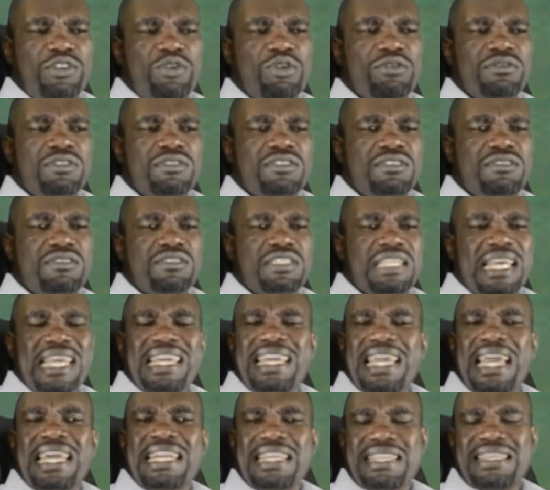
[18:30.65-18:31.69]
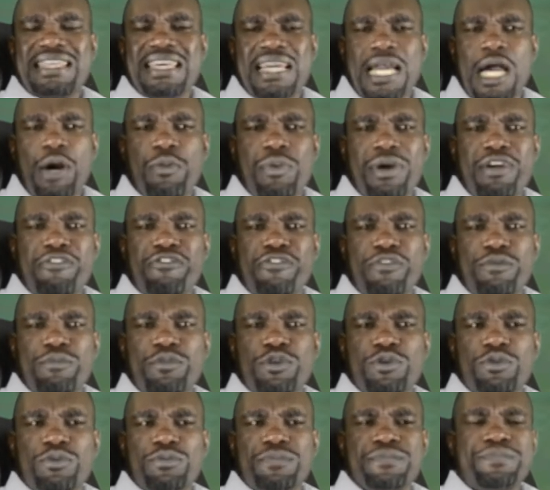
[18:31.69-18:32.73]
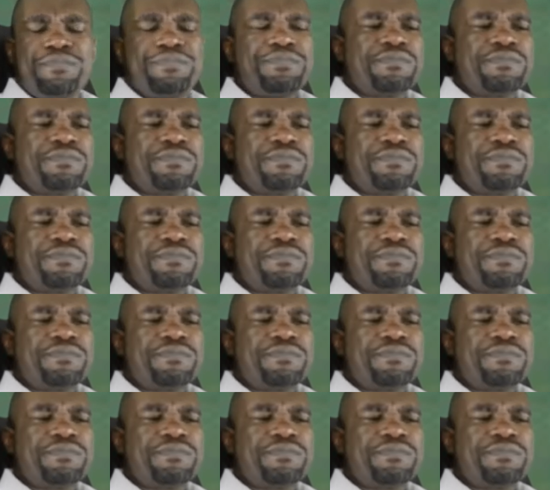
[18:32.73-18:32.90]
don't take anything away from you.